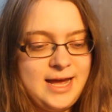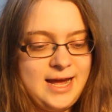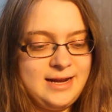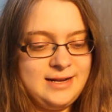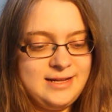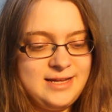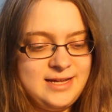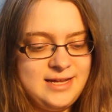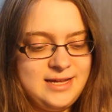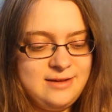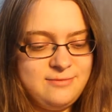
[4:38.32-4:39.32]
And
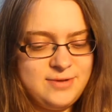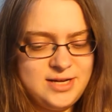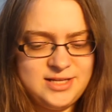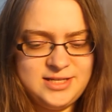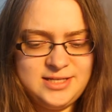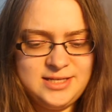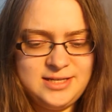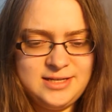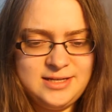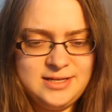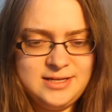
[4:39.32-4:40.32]
he with,
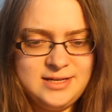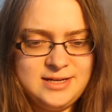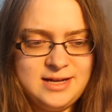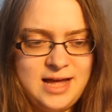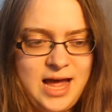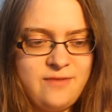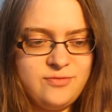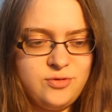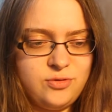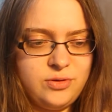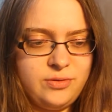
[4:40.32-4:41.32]
I have
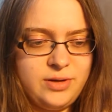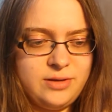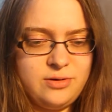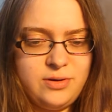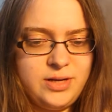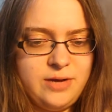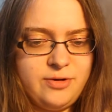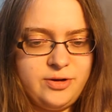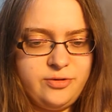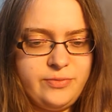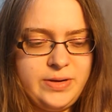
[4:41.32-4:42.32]
no idea
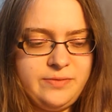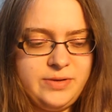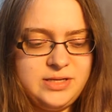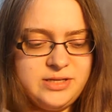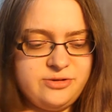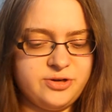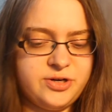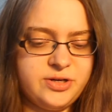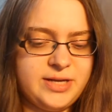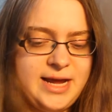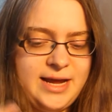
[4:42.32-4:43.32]
what he wearing. It's a
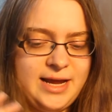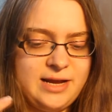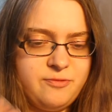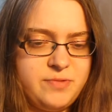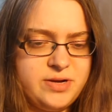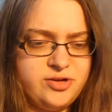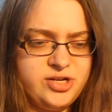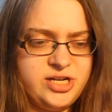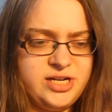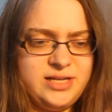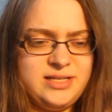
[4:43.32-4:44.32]
turtleneck and weird
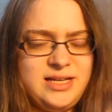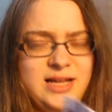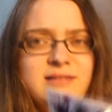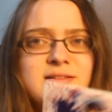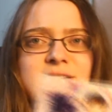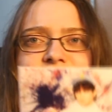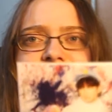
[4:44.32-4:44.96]
jeans and